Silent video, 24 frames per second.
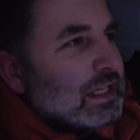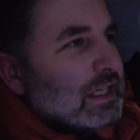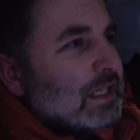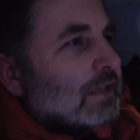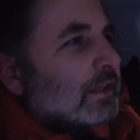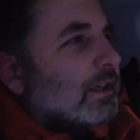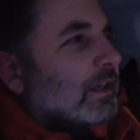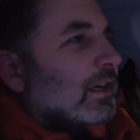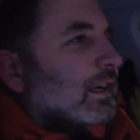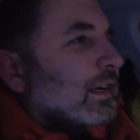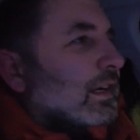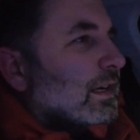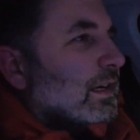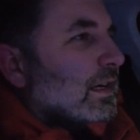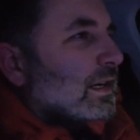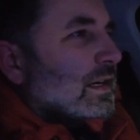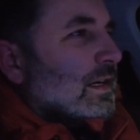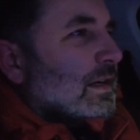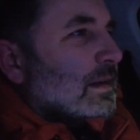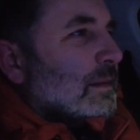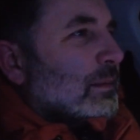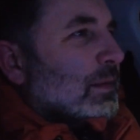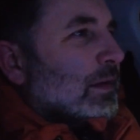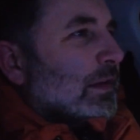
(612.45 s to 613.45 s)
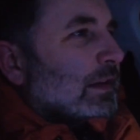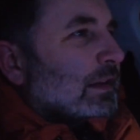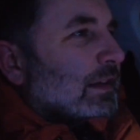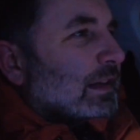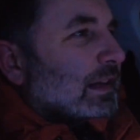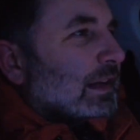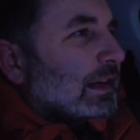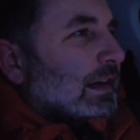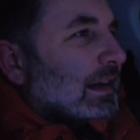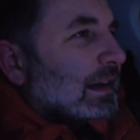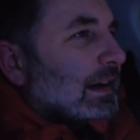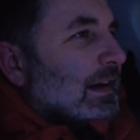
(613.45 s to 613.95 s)
here, but
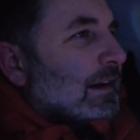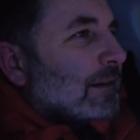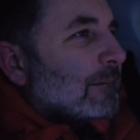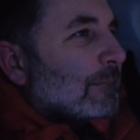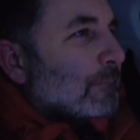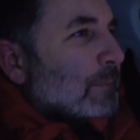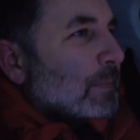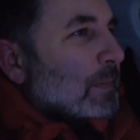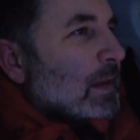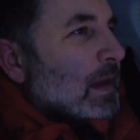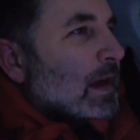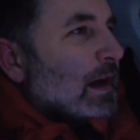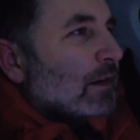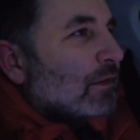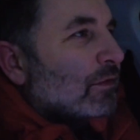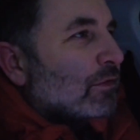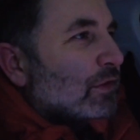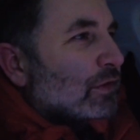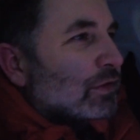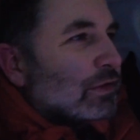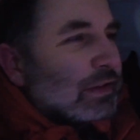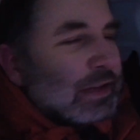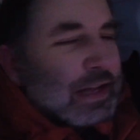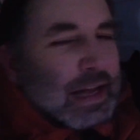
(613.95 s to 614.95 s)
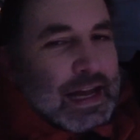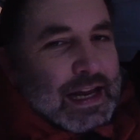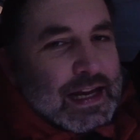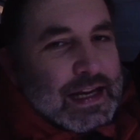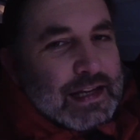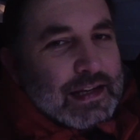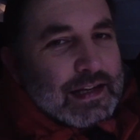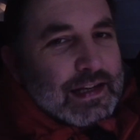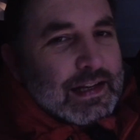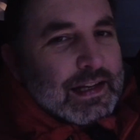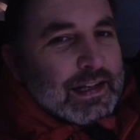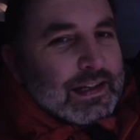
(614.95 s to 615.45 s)
yeah, for today
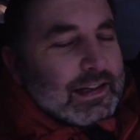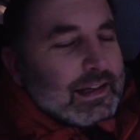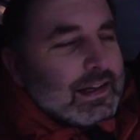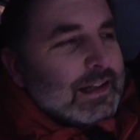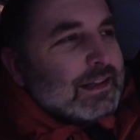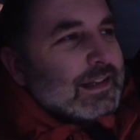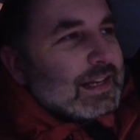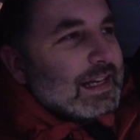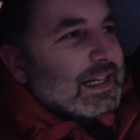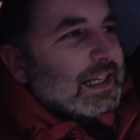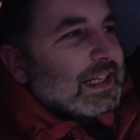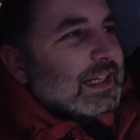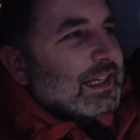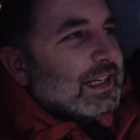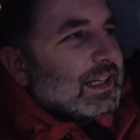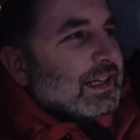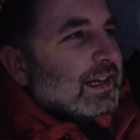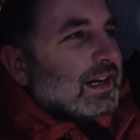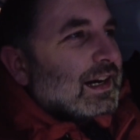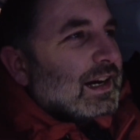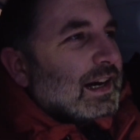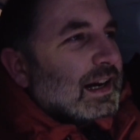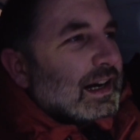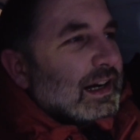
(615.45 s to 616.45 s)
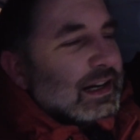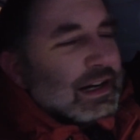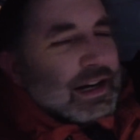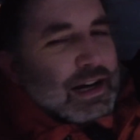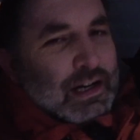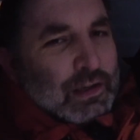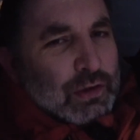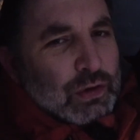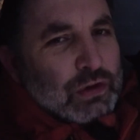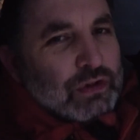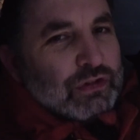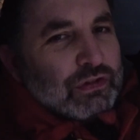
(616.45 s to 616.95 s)
I think
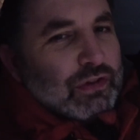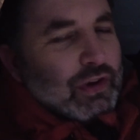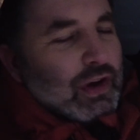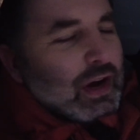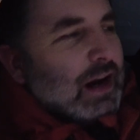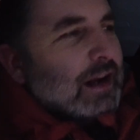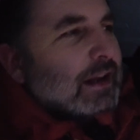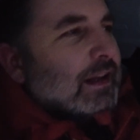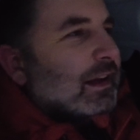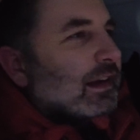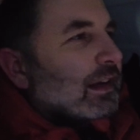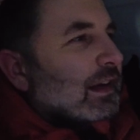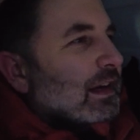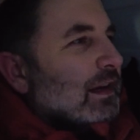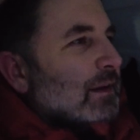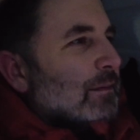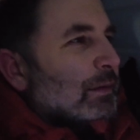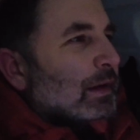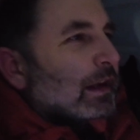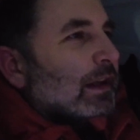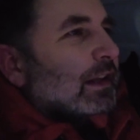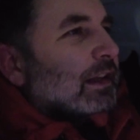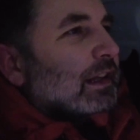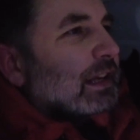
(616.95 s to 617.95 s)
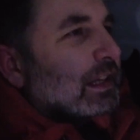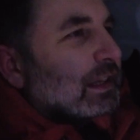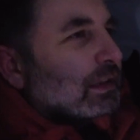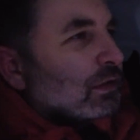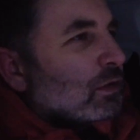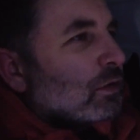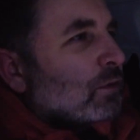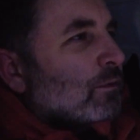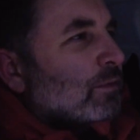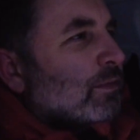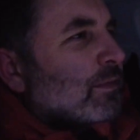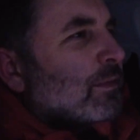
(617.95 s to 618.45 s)
a good start, but it
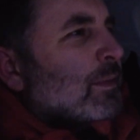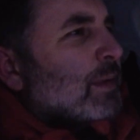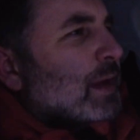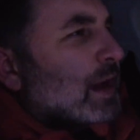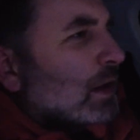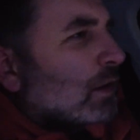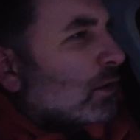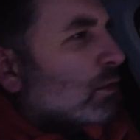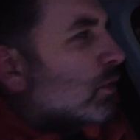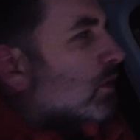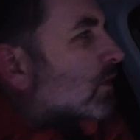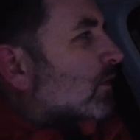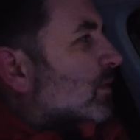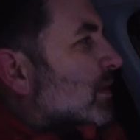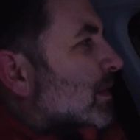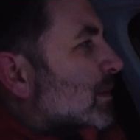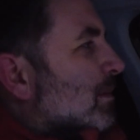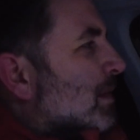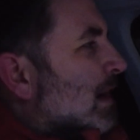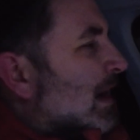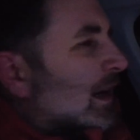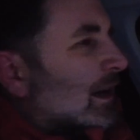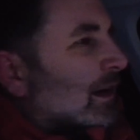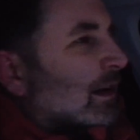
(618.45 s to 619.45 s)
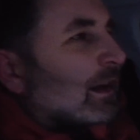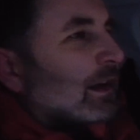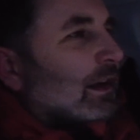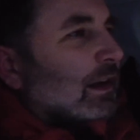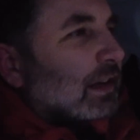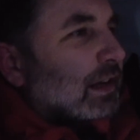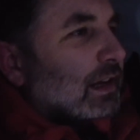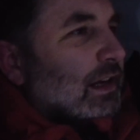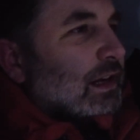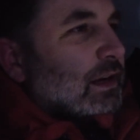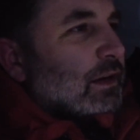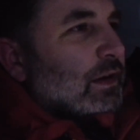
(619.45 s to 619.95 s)
could have been better
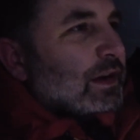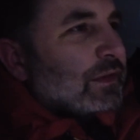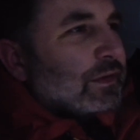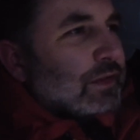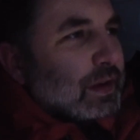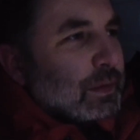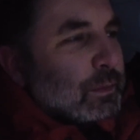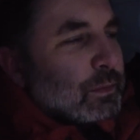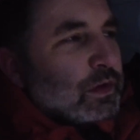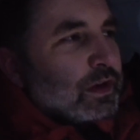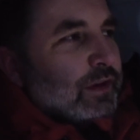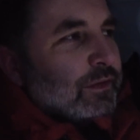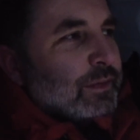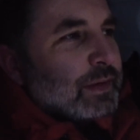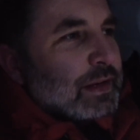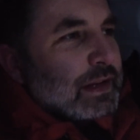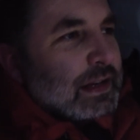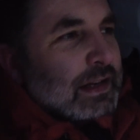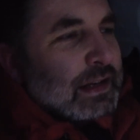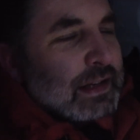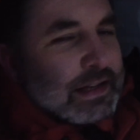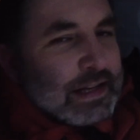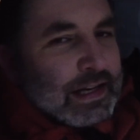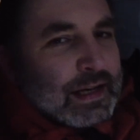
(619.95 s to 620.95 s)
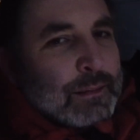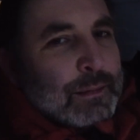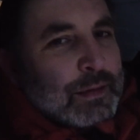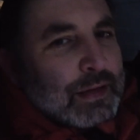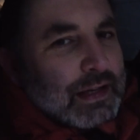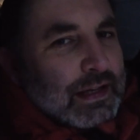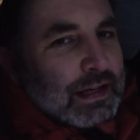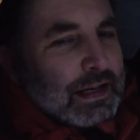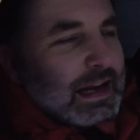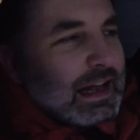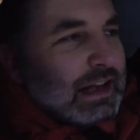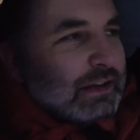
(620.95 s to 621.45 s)
if there would have been a little
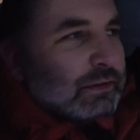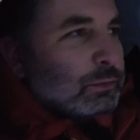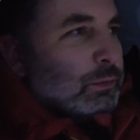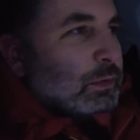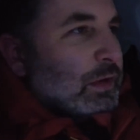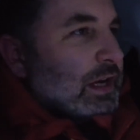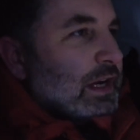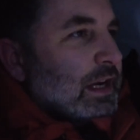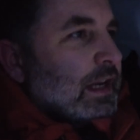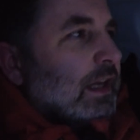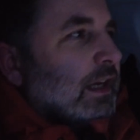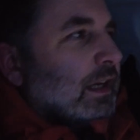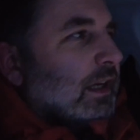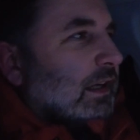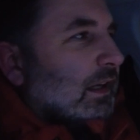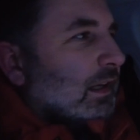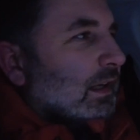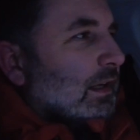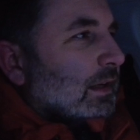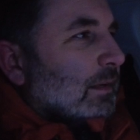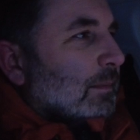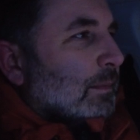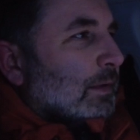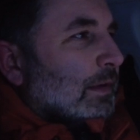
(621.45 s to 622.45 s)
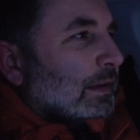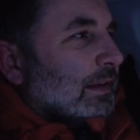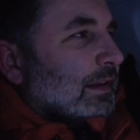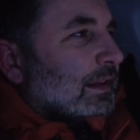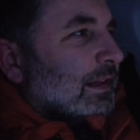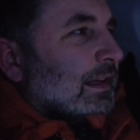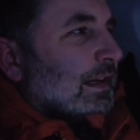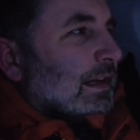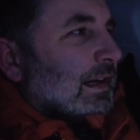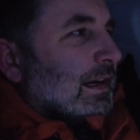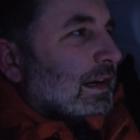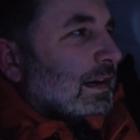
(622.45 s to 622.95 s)
bit less wind. But
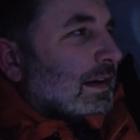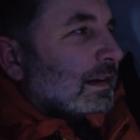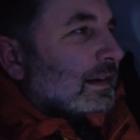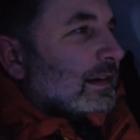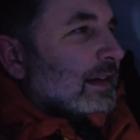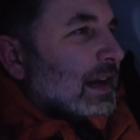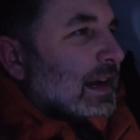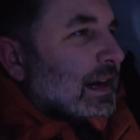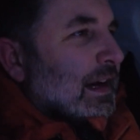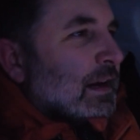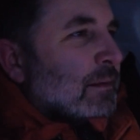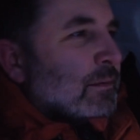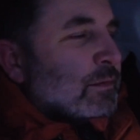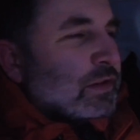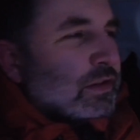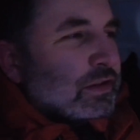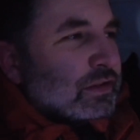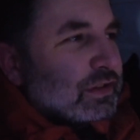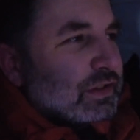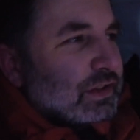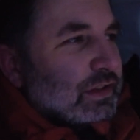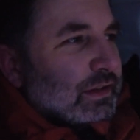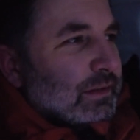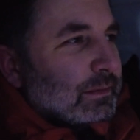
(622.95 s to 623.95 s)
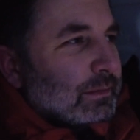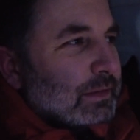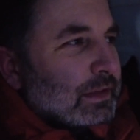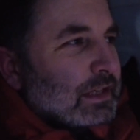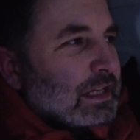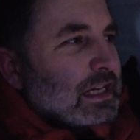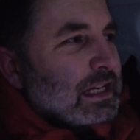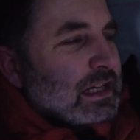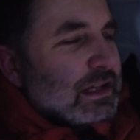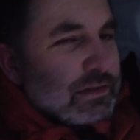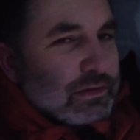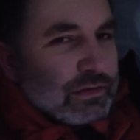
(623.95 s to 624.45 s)
yeah, I'm just
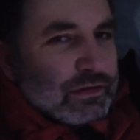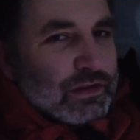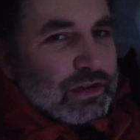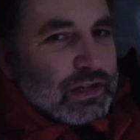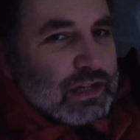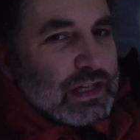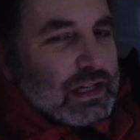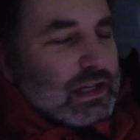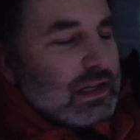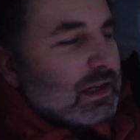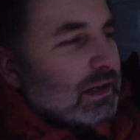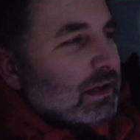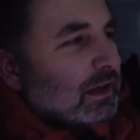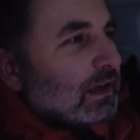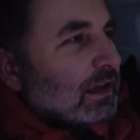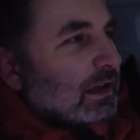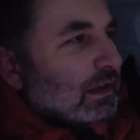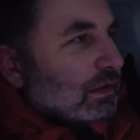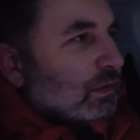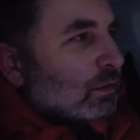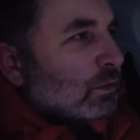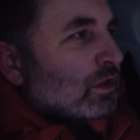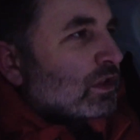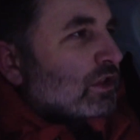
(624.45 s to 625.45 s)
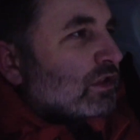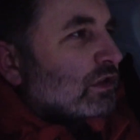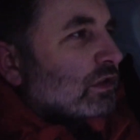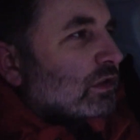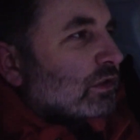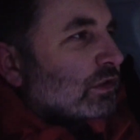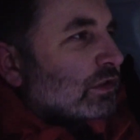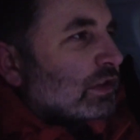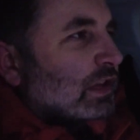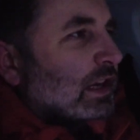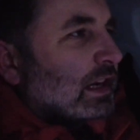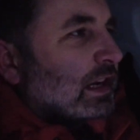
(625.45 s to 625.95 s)
keen to see the
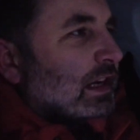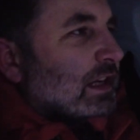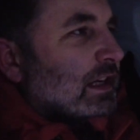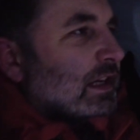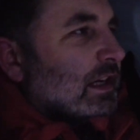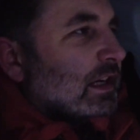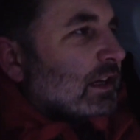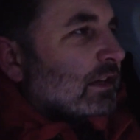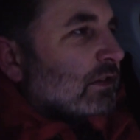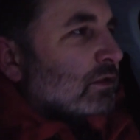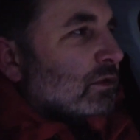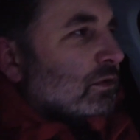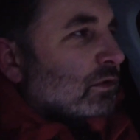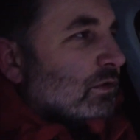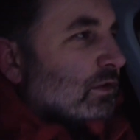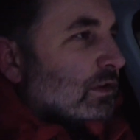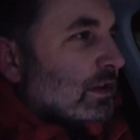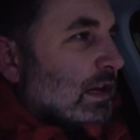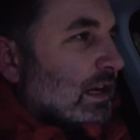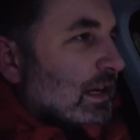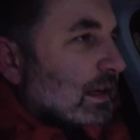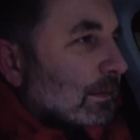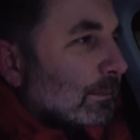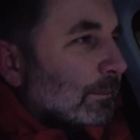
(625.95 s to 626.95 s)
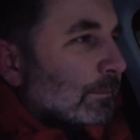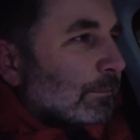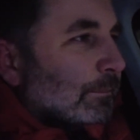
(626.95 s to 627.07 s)
results that I took today.